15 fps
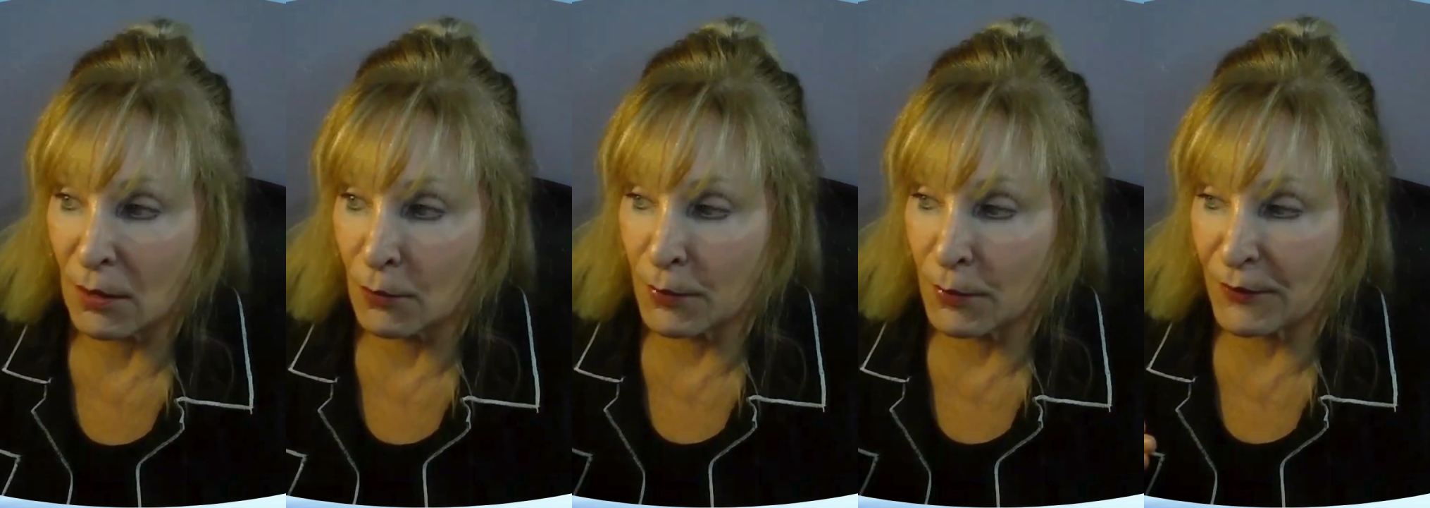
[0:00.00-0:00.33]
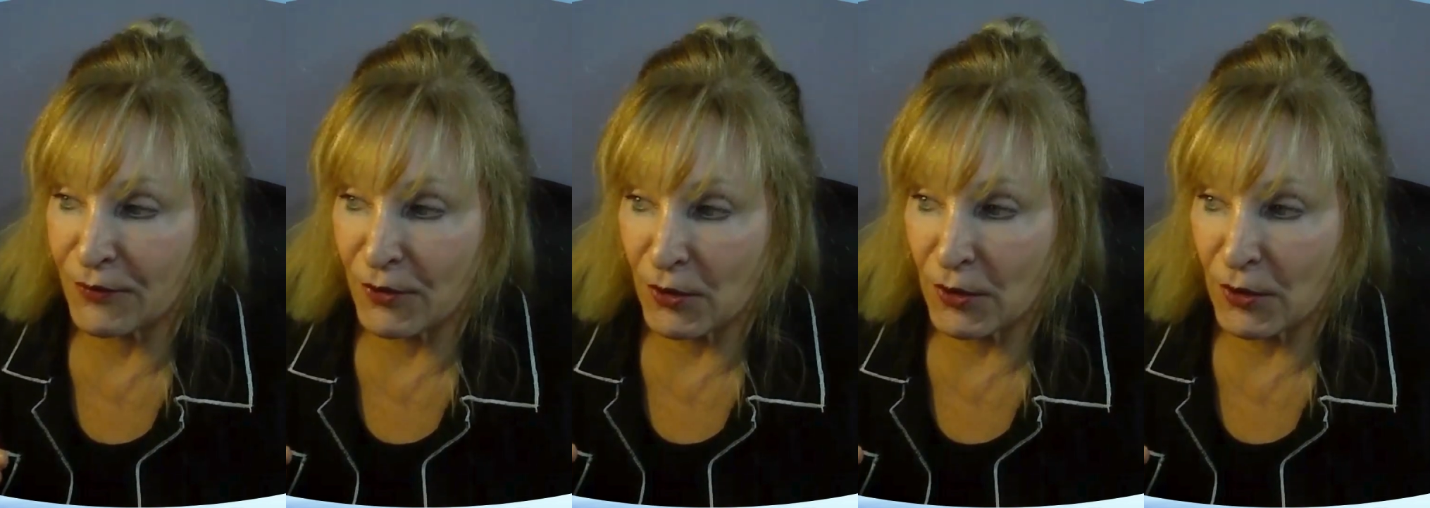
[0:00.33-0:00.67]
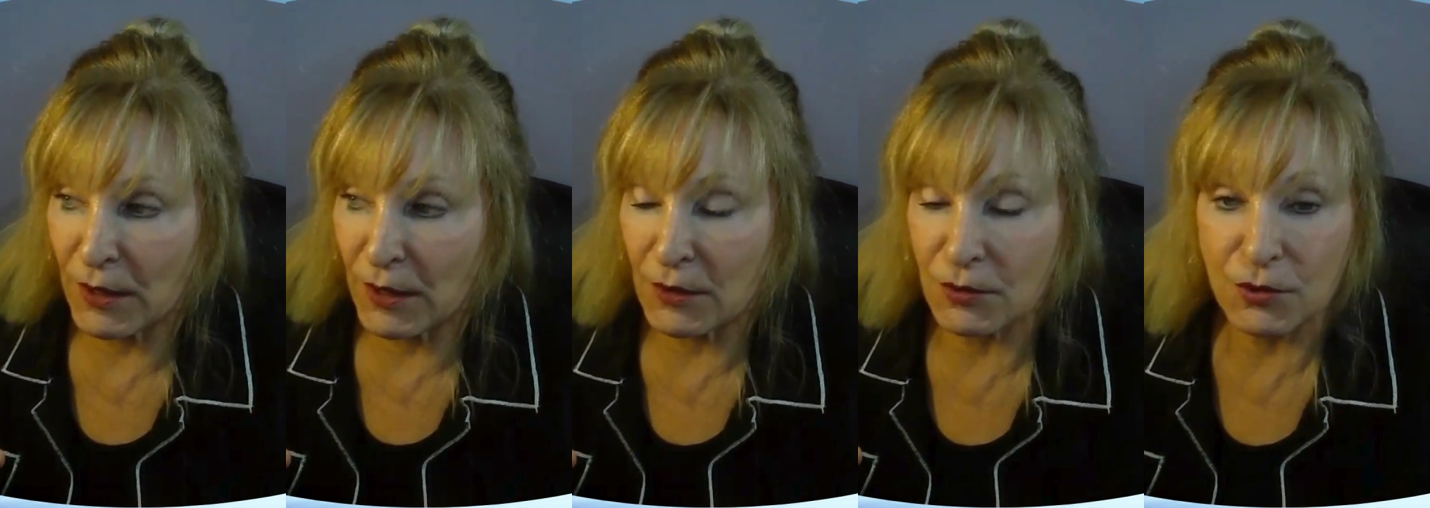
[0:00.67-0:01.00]

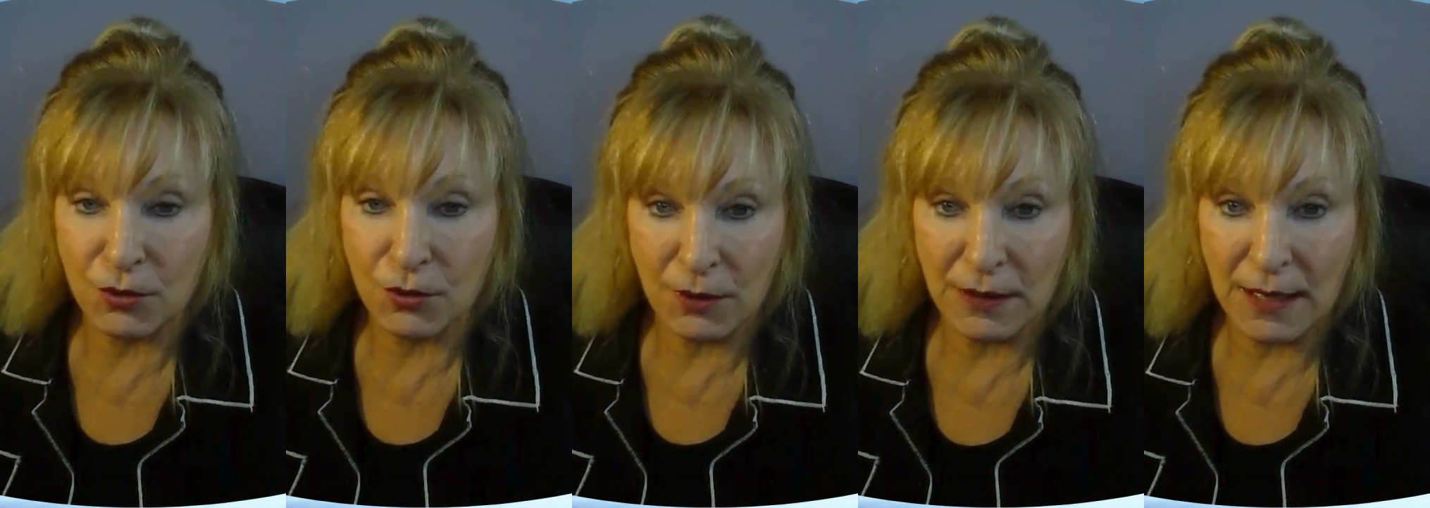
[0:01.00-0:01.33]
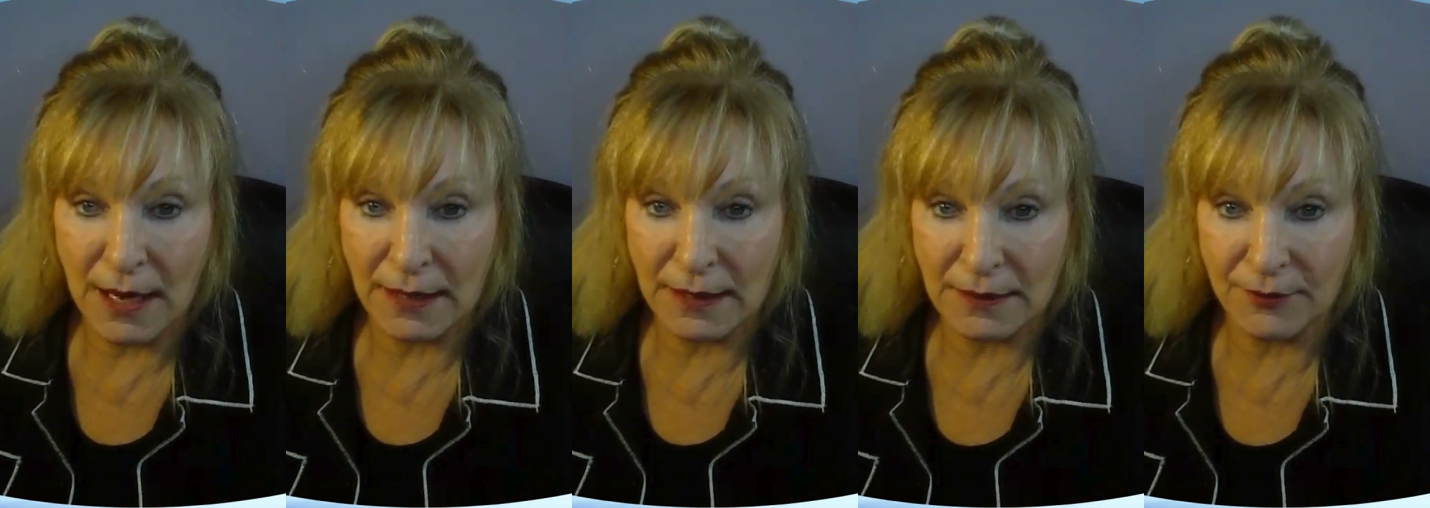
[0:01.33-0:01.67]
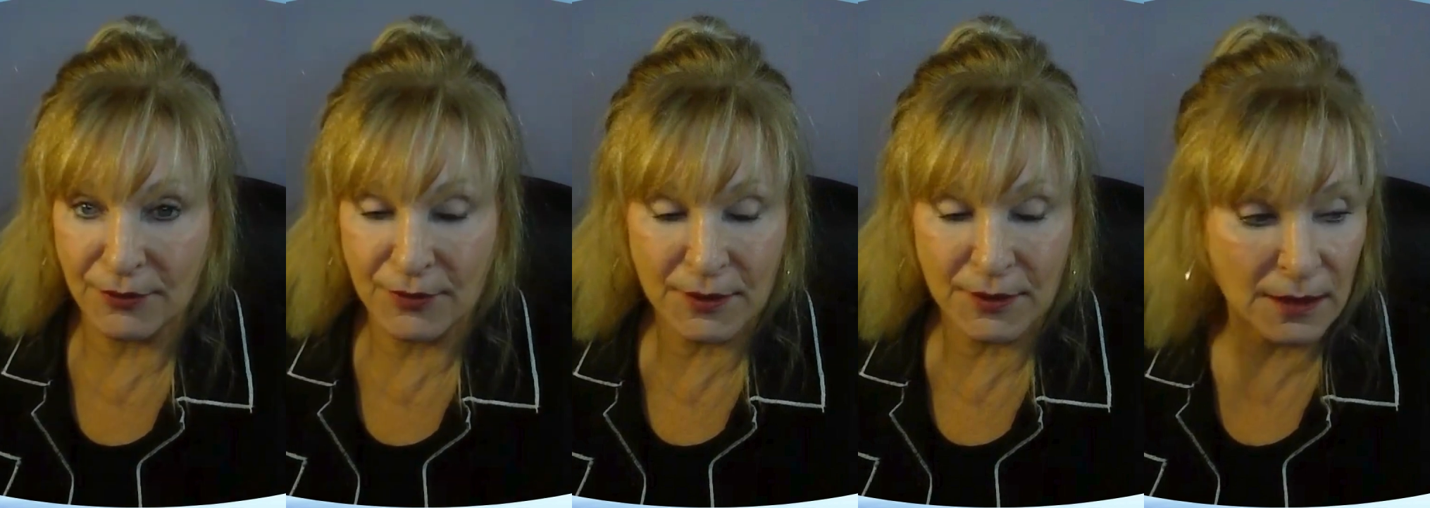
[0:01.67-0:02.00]
referring to a negative
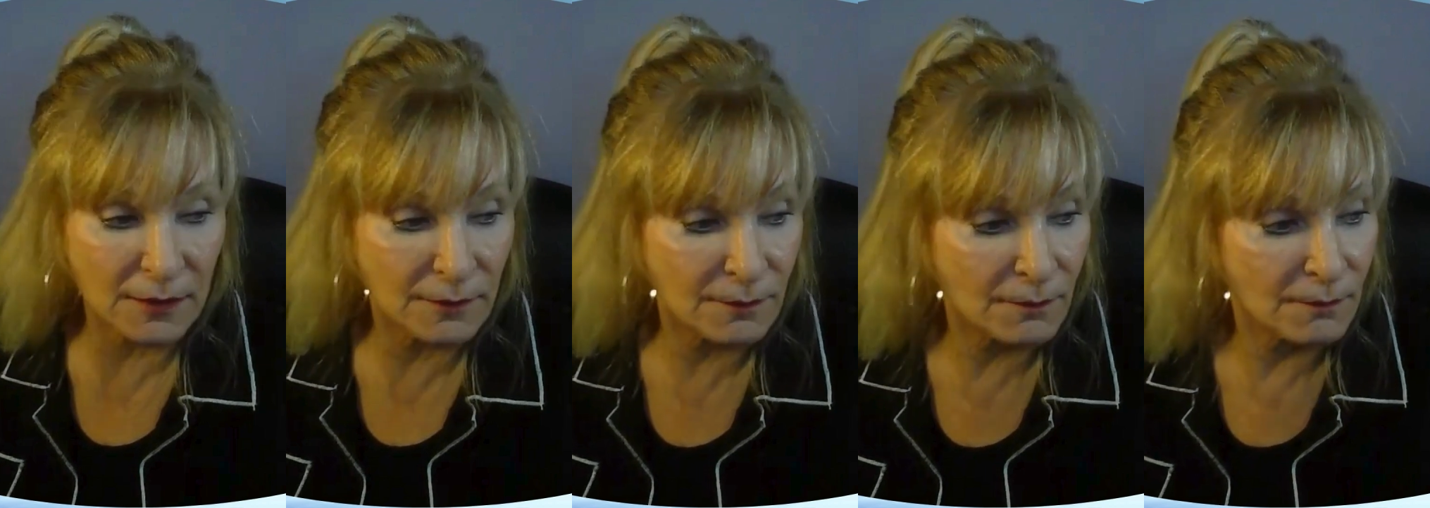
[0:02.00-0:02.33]
thing.